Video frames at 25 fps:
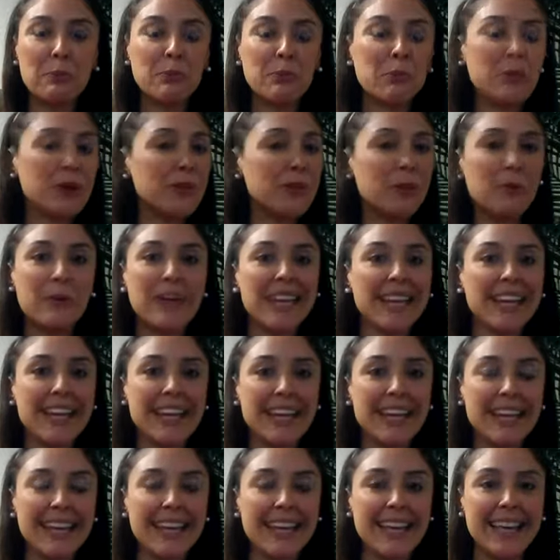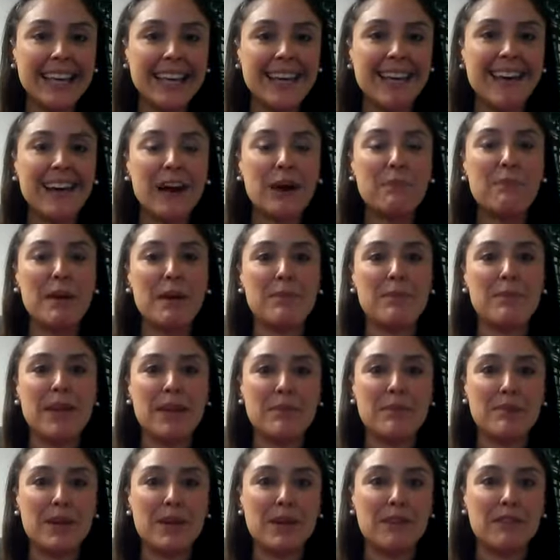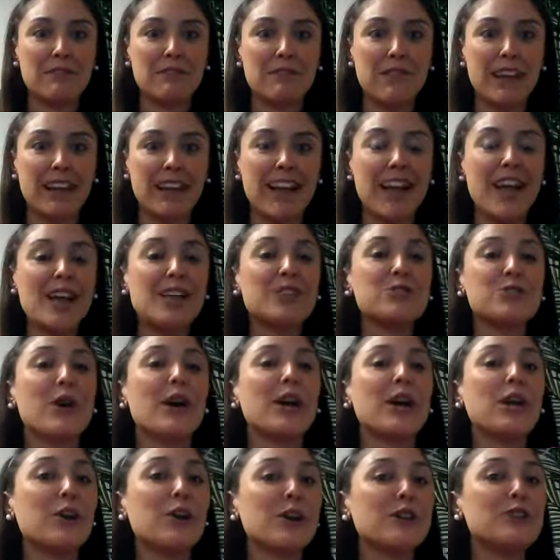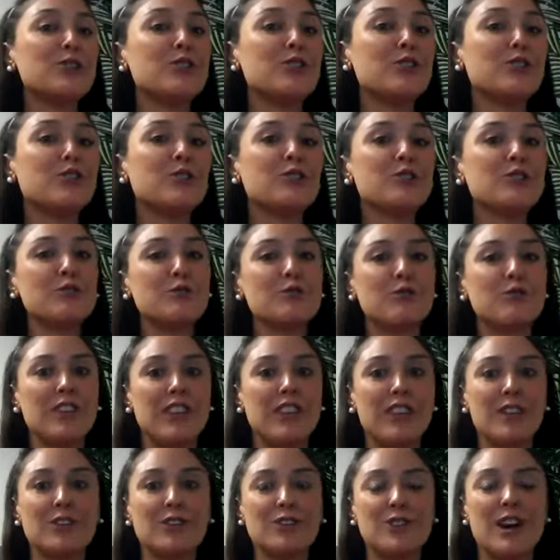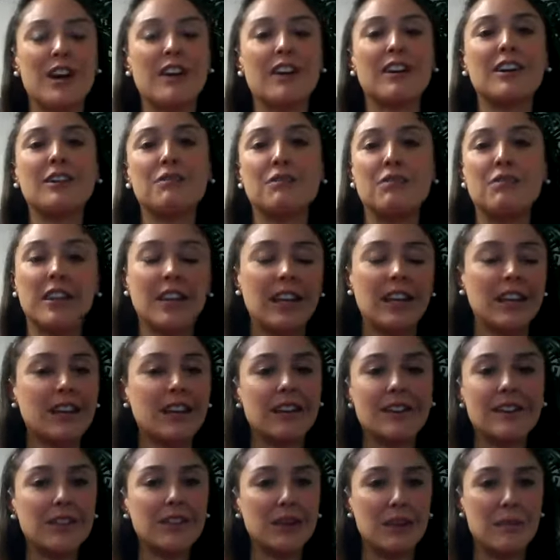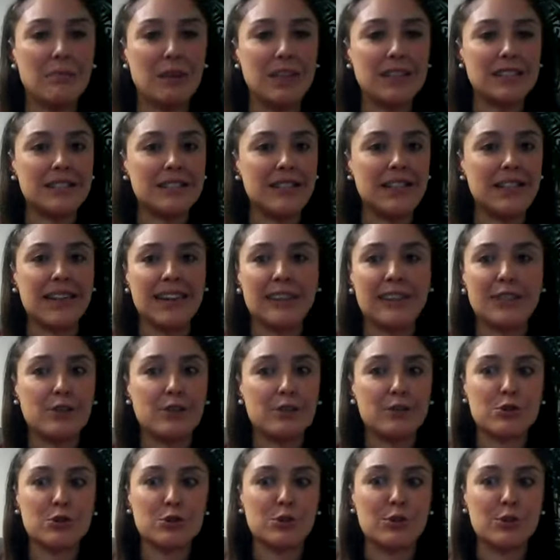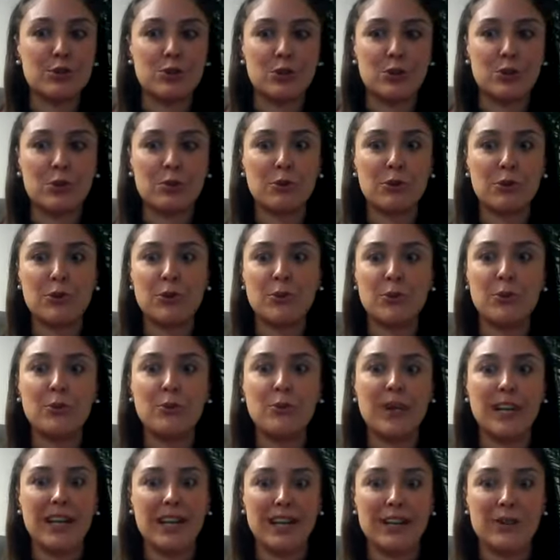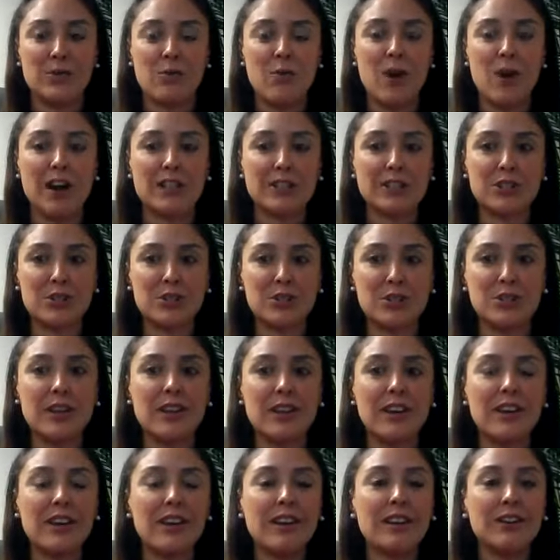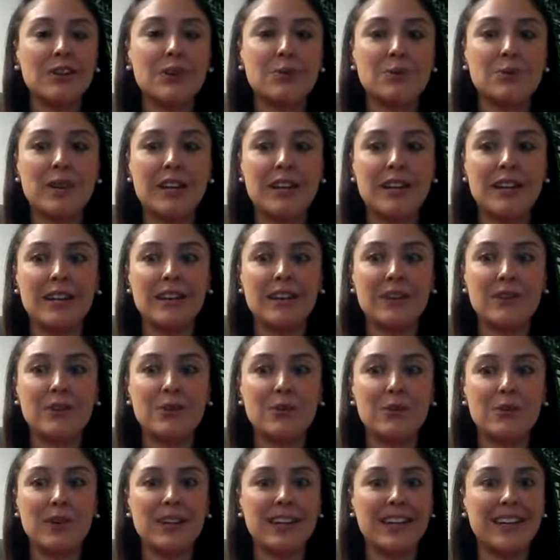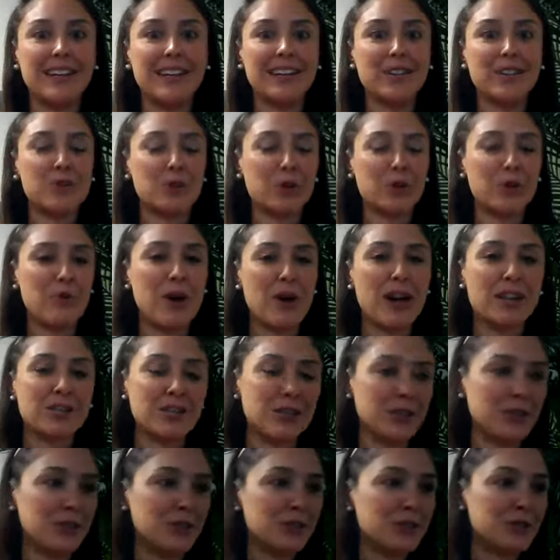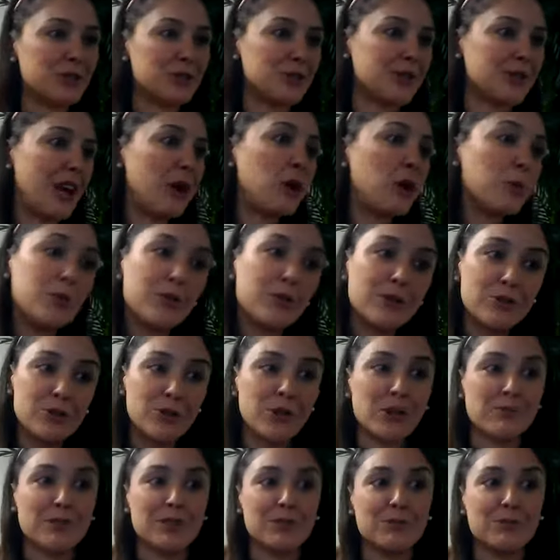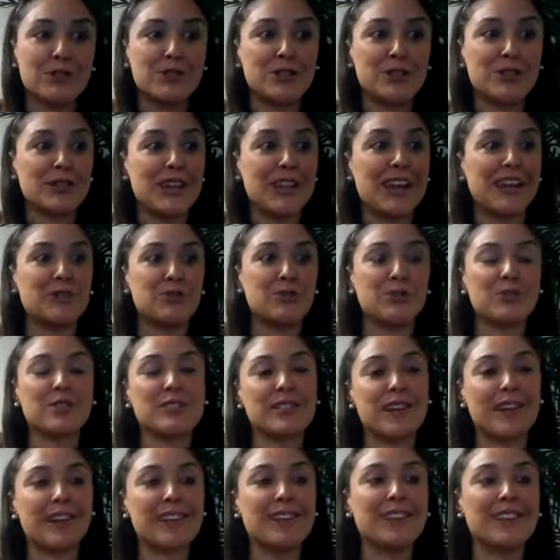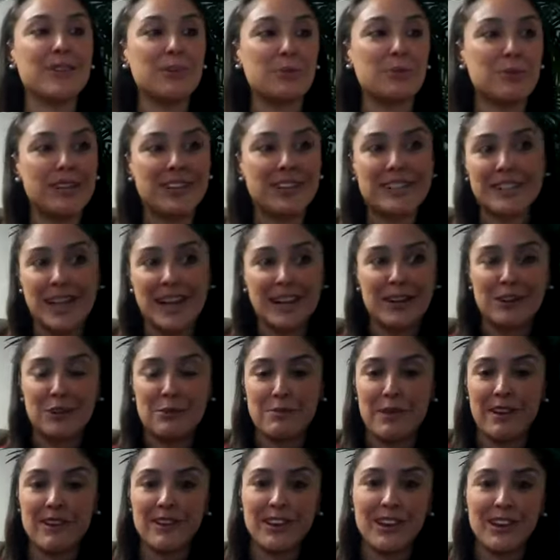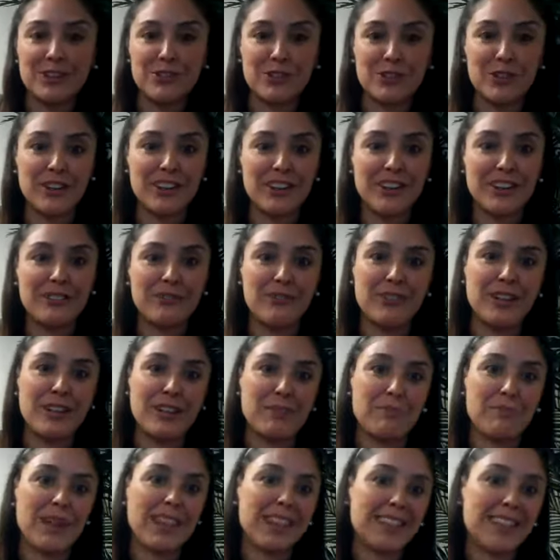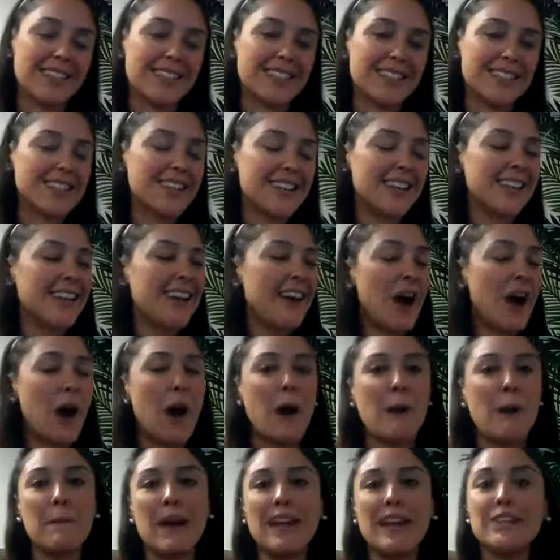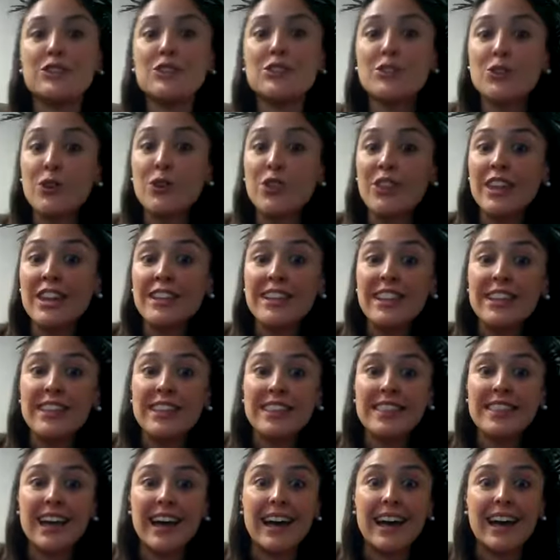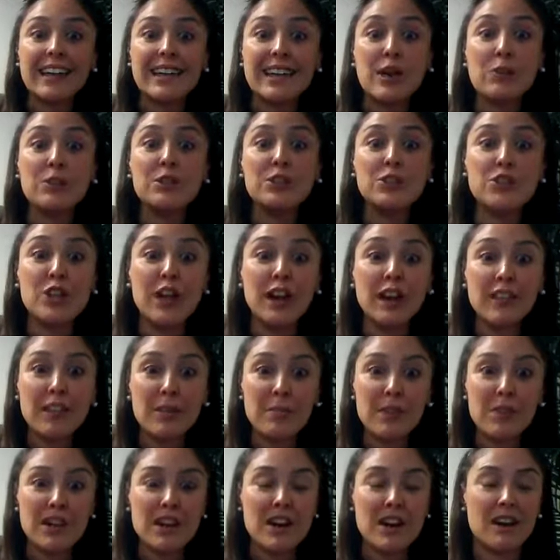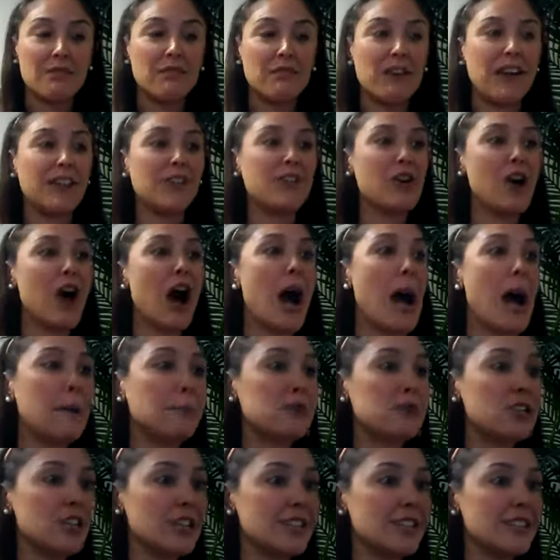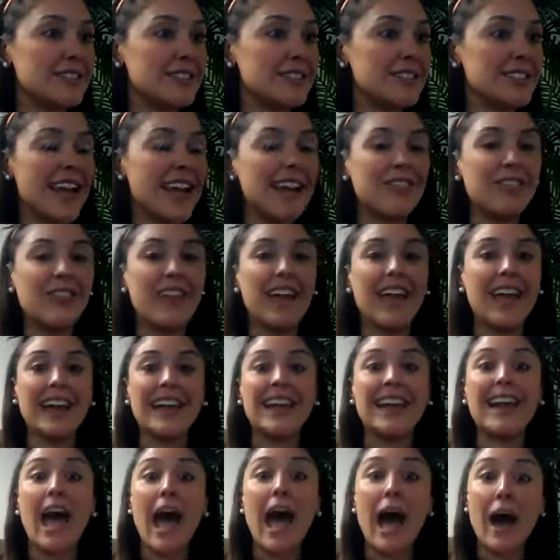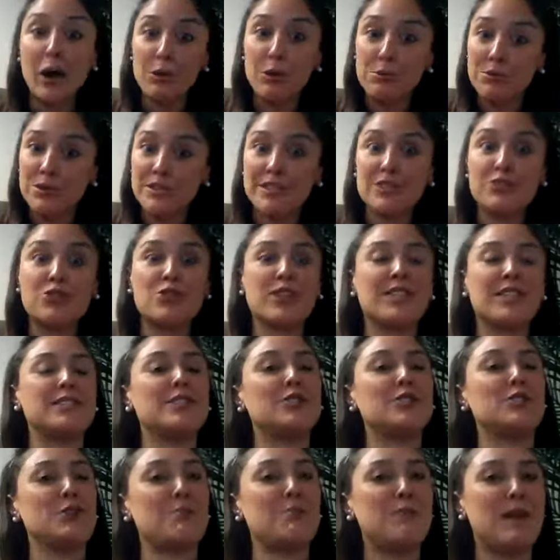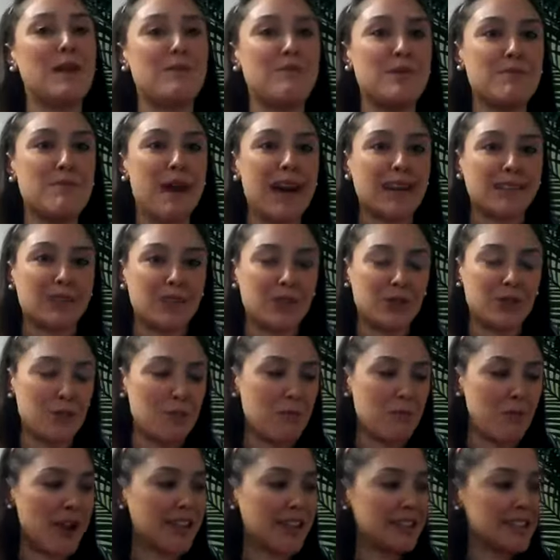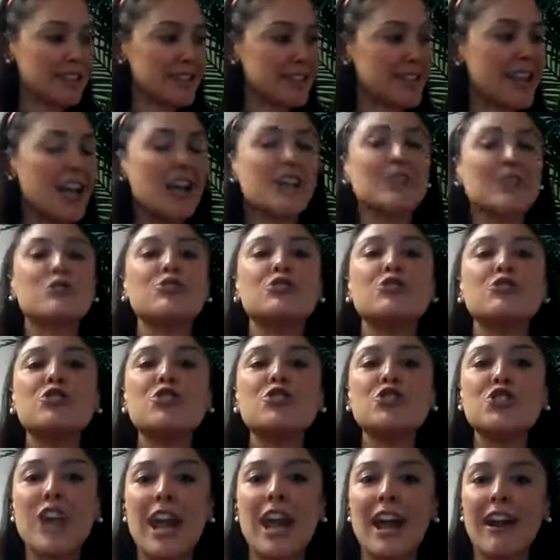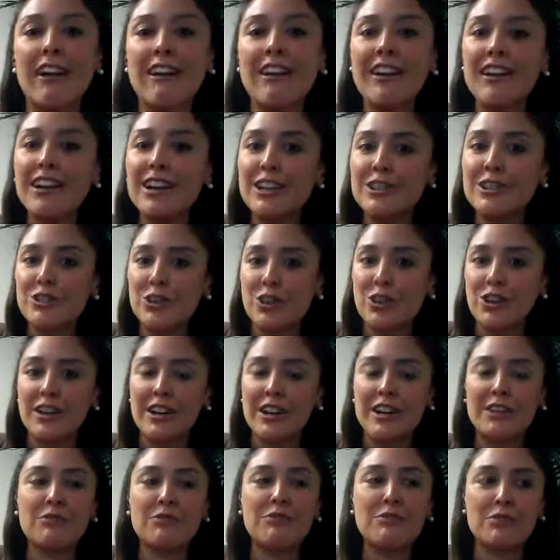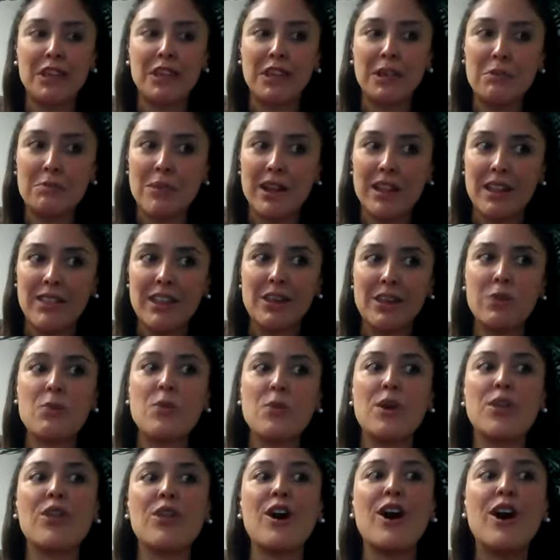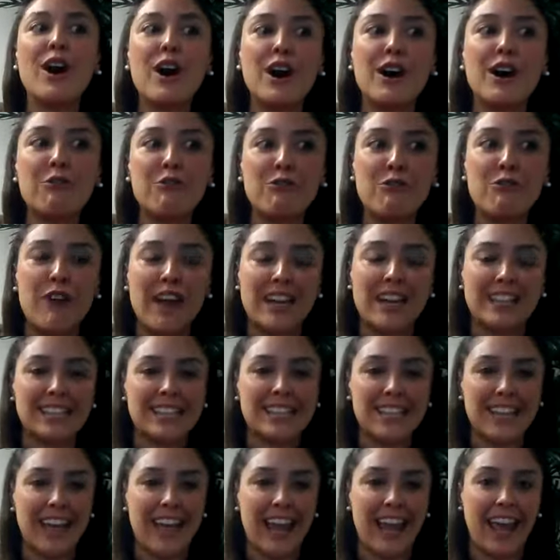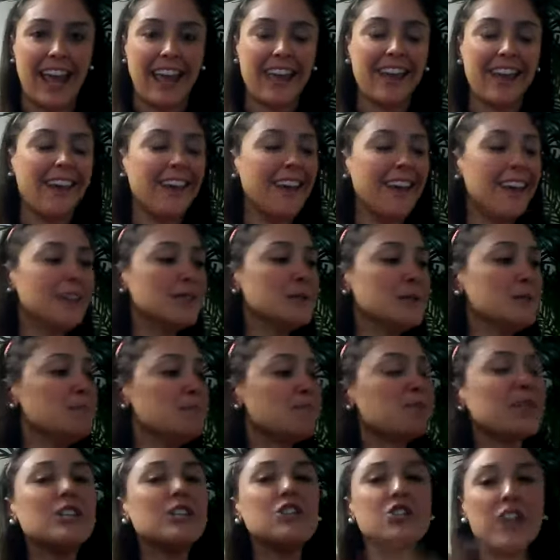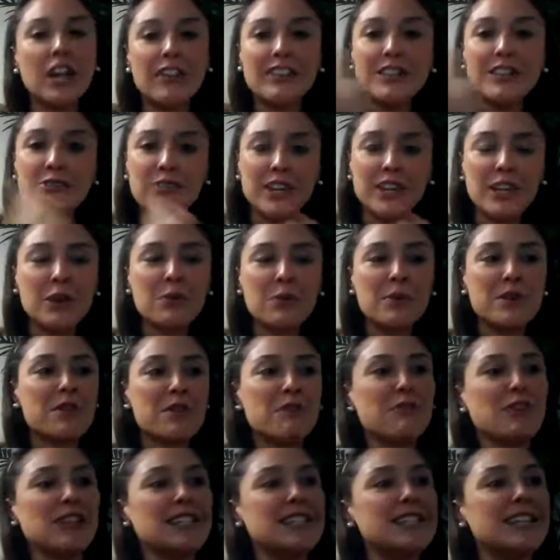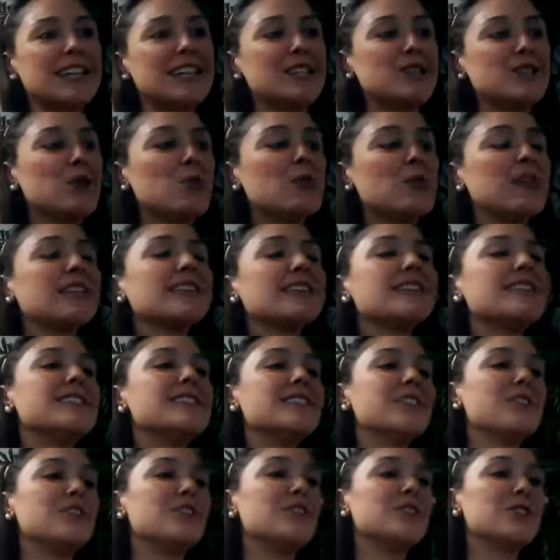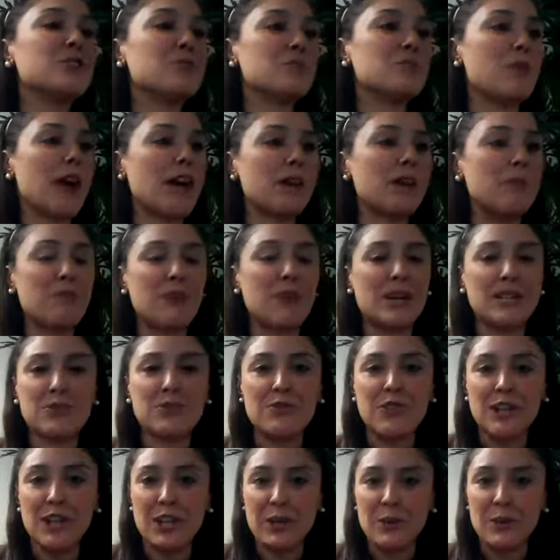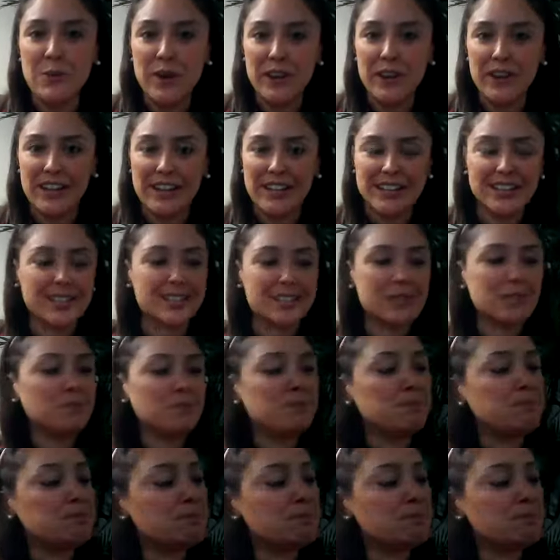When they're ready to eat, a baby can be cup fed. So I encourage you to YouTube videos on cup feeding. They're amazing and they're so adorable. You're really in watch. You'll really enjoy watching those. I hope you enjoy them as much as I do, because I get a little bit excited about alternative feeding methods. I just don't think that we share them enough, and they're options, and it helps to transition baby back to the breast. So share an alternative feeding method with a friend today. Share this video with a friend today so we can continue to spread breastfeeding awareness.